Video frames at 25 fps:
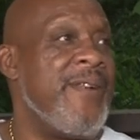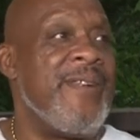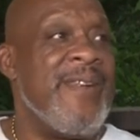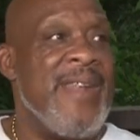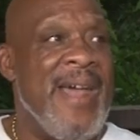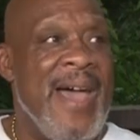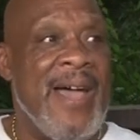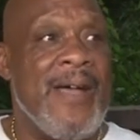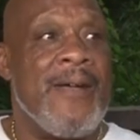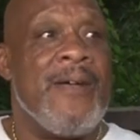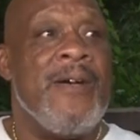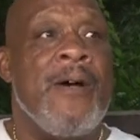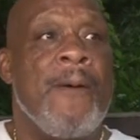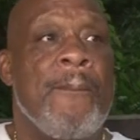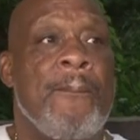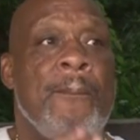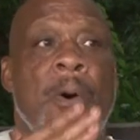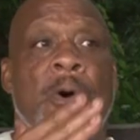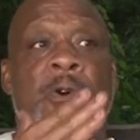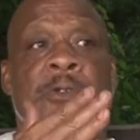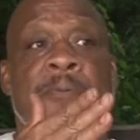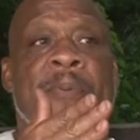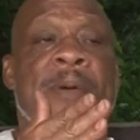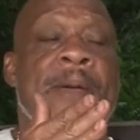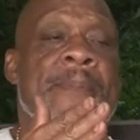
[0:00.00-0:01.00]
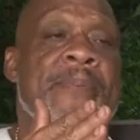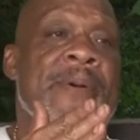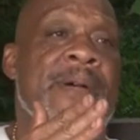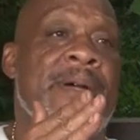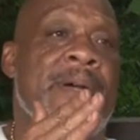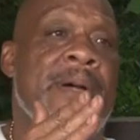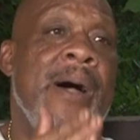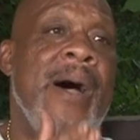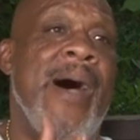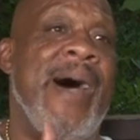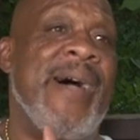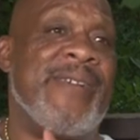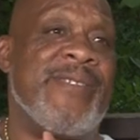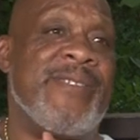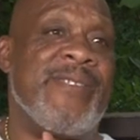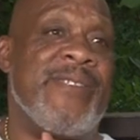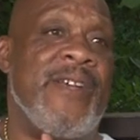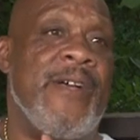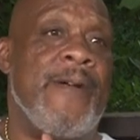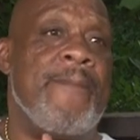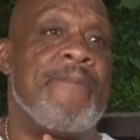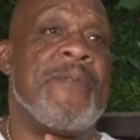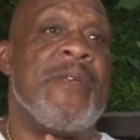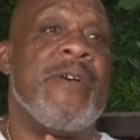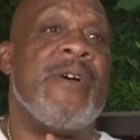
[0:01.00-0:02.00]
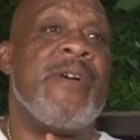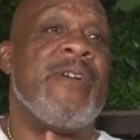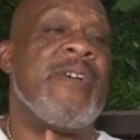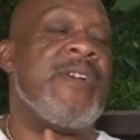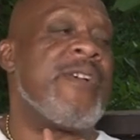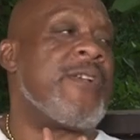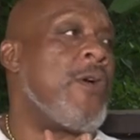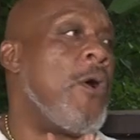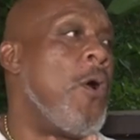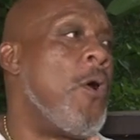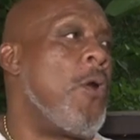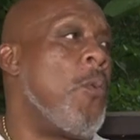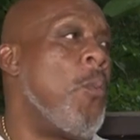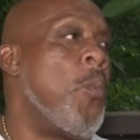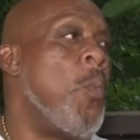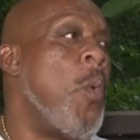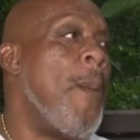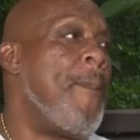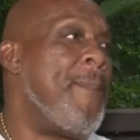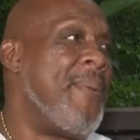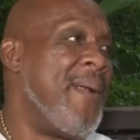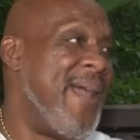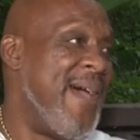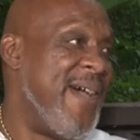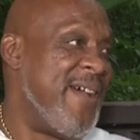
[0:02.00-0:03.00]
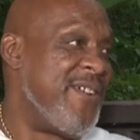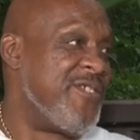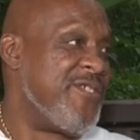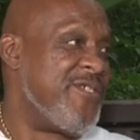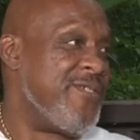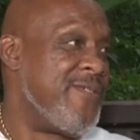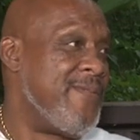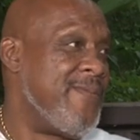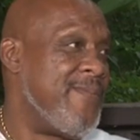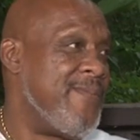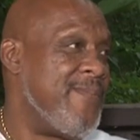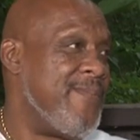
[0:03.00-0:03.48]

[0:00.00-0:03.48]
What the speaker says: The neck, most people in car accident, it's called a whiplash.